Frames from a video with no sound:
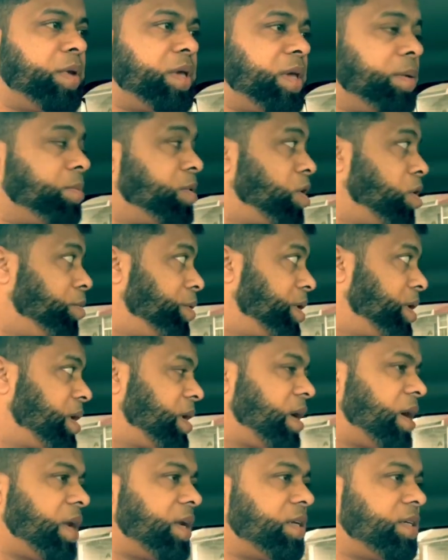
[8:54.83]
keep going
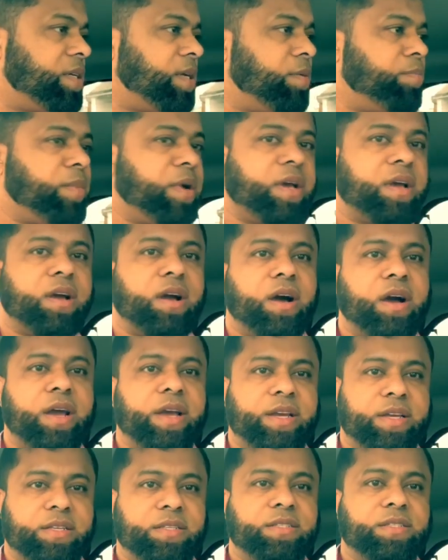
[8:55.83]
until my car
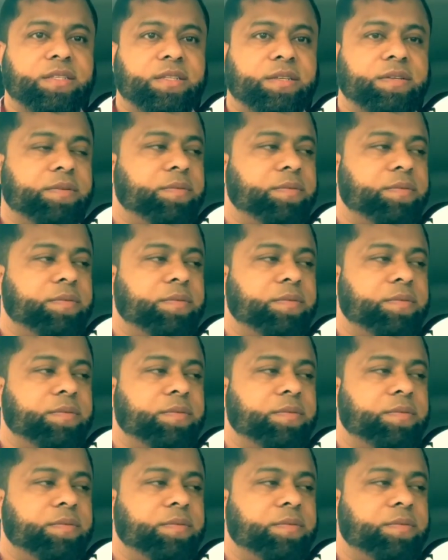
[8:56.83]
is